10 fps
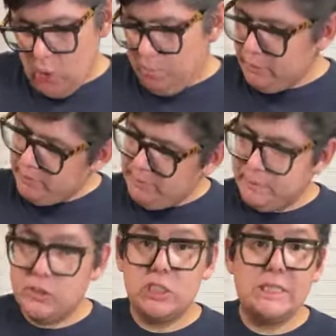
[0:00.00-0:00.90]
Nope.
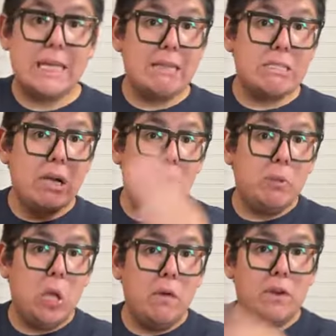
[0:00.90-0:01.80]
She decided to
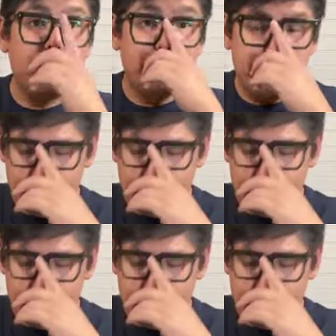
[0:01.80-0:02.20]
topple over.